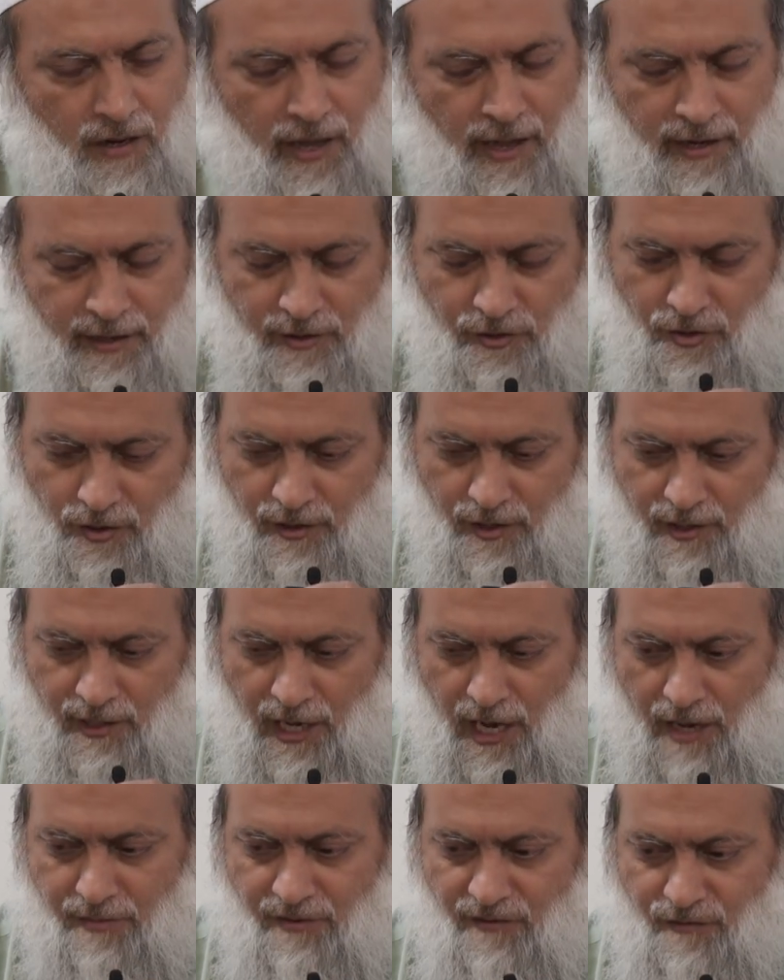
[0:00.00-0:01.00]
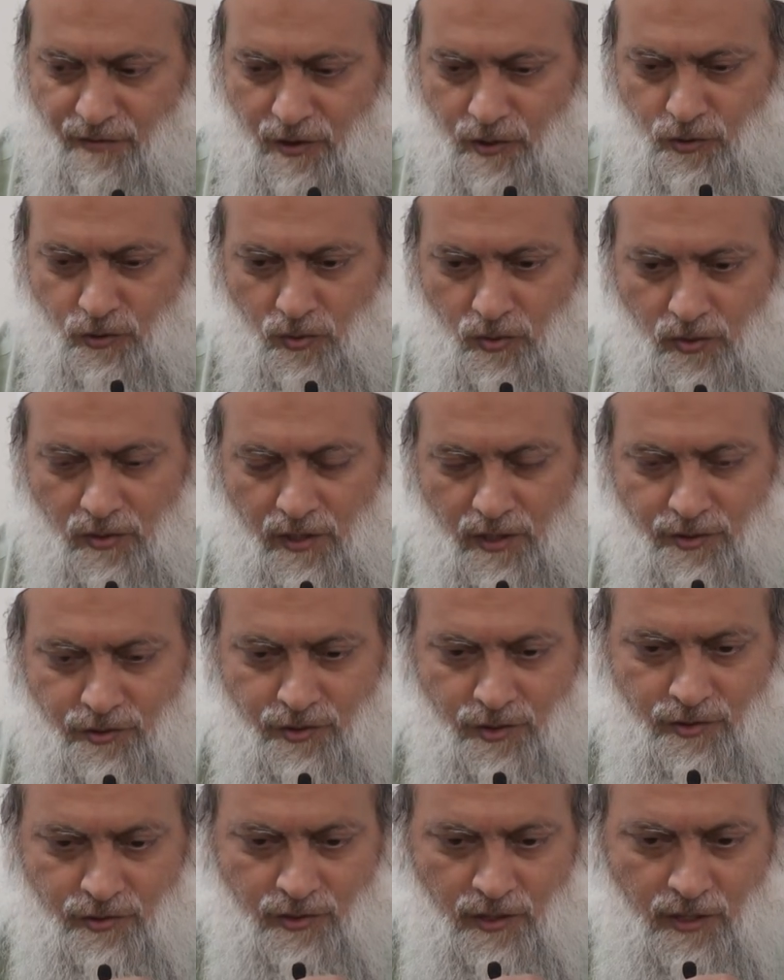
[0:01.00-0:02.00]
And during the time of Rasulullah,
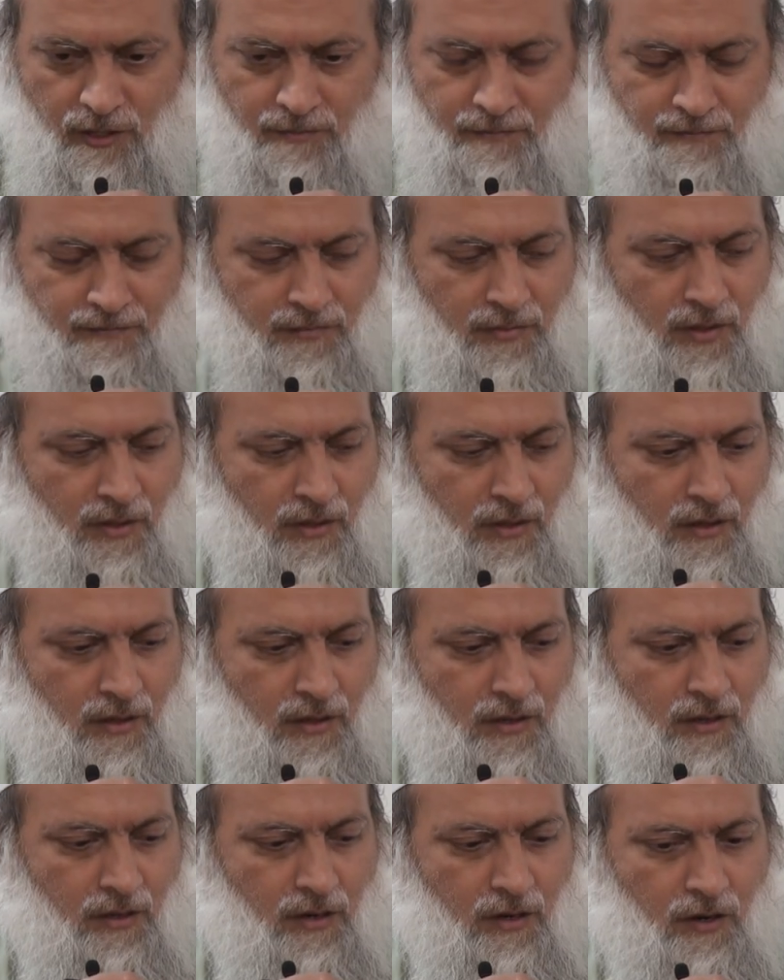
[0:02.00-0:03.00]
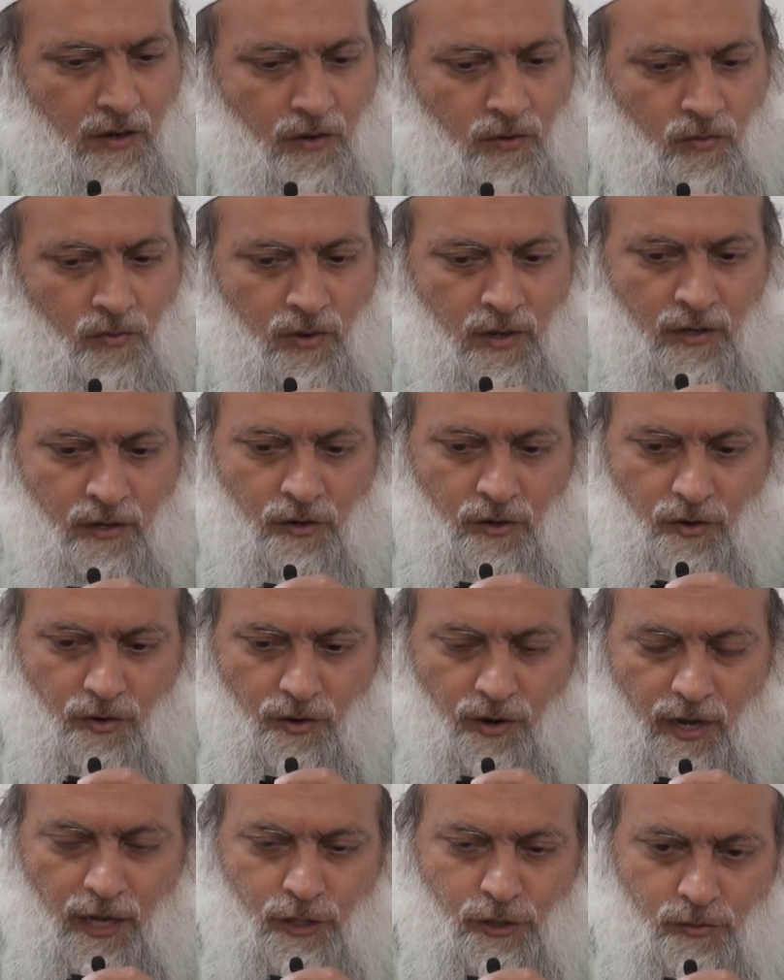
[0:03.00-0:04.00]
you know, when
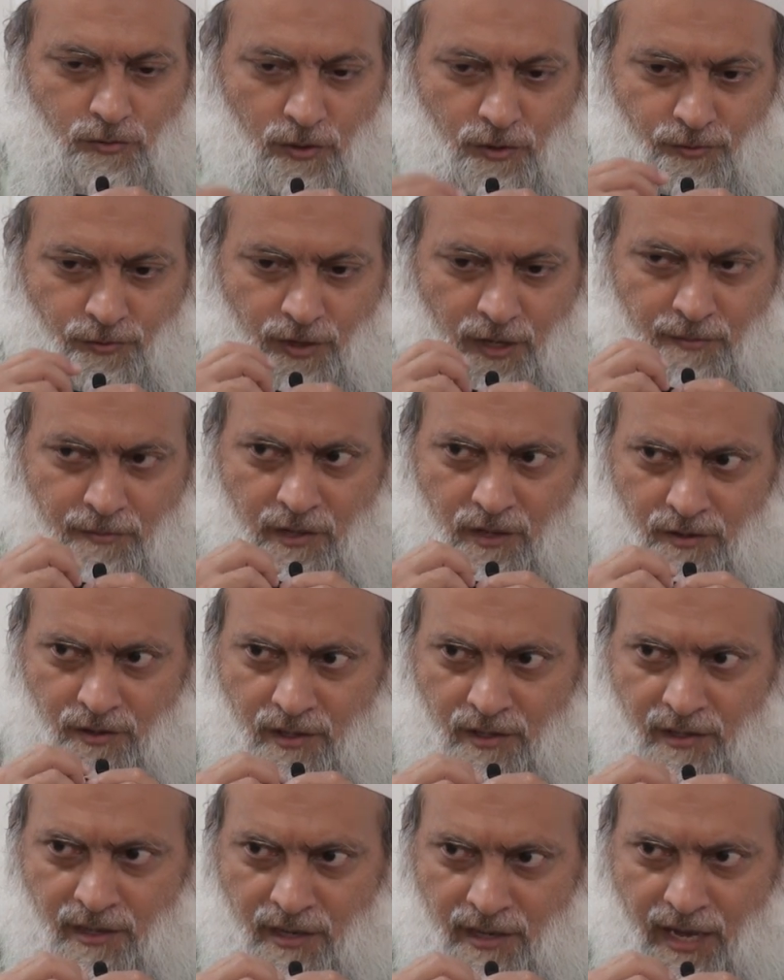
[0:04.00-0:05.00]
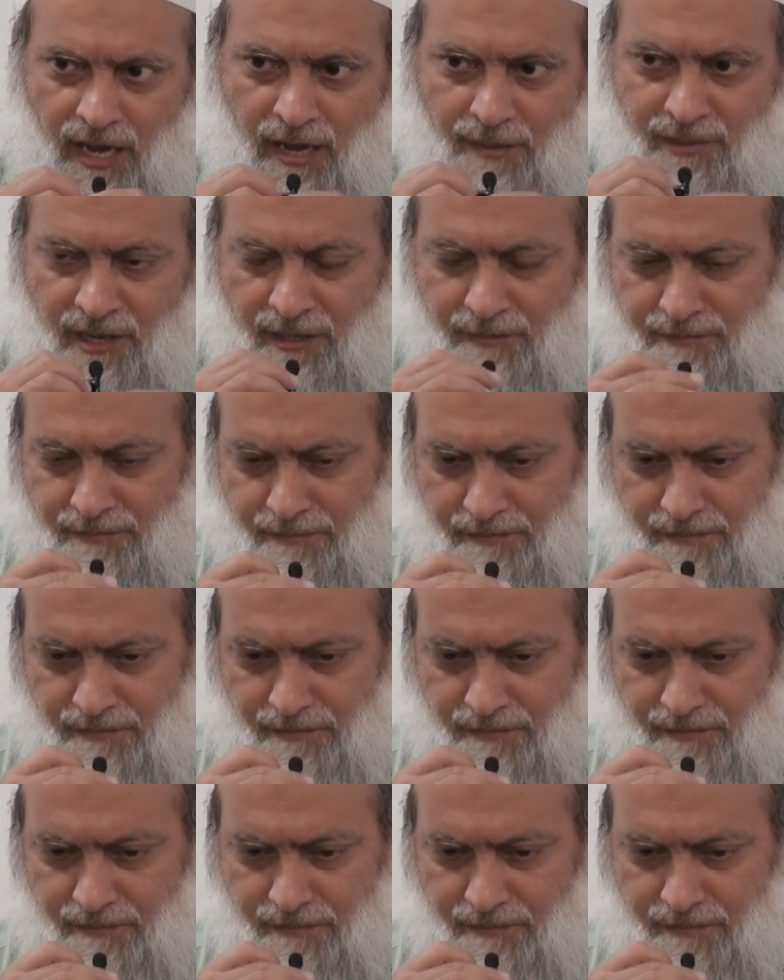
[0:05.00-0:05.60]
Quraysh were rebuilding the Kaaba,